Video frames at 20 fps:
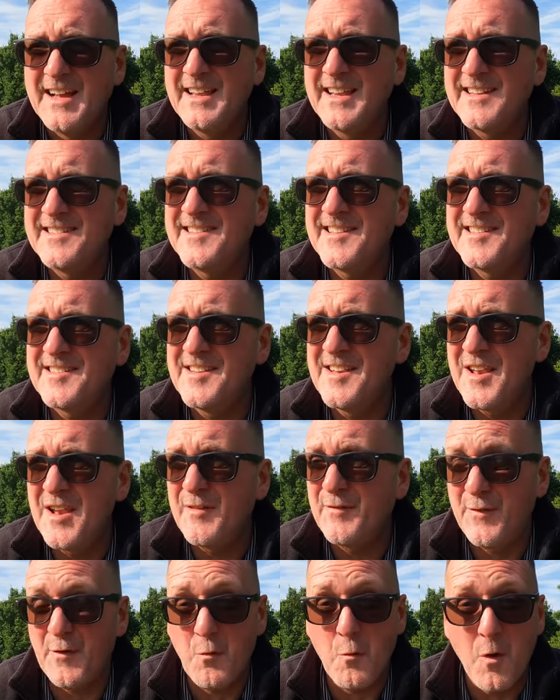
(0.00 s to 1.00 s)
This is,
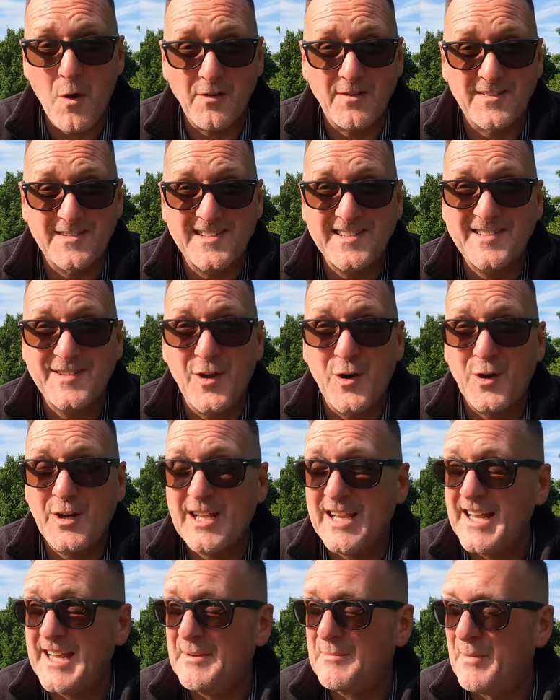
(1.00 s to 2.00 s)
for once, it's not
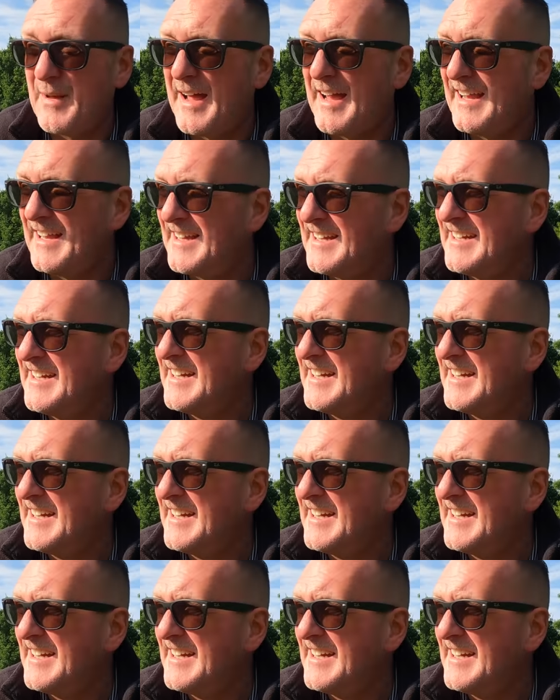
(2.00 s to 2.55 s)
clickbait.